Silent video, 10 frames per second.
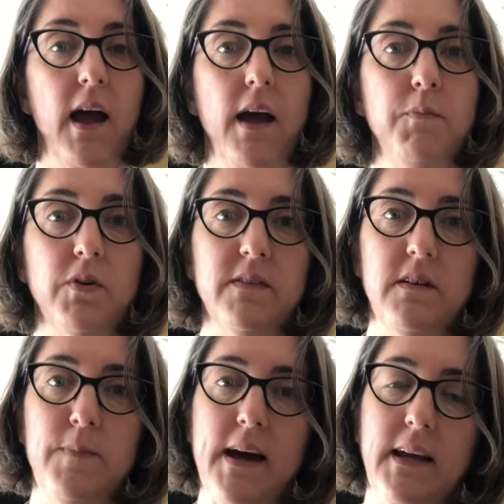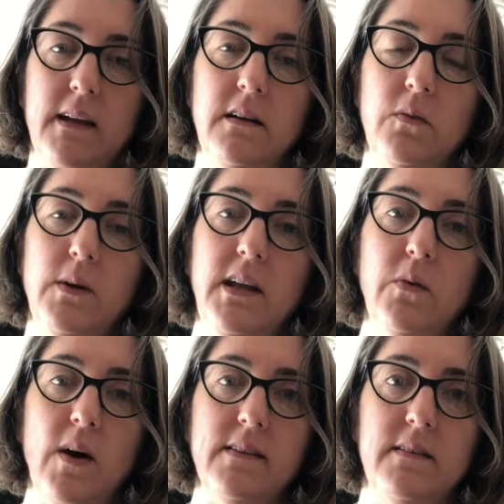and puts it back in when he
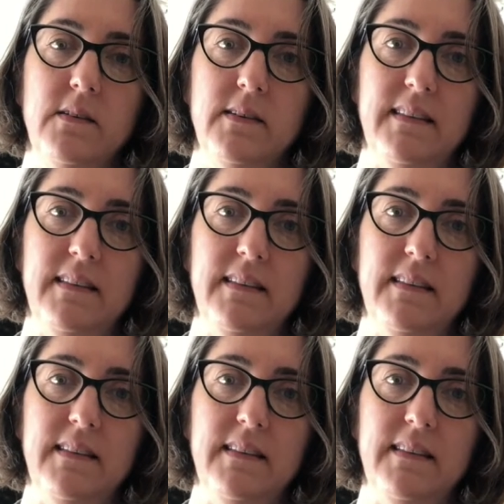wants to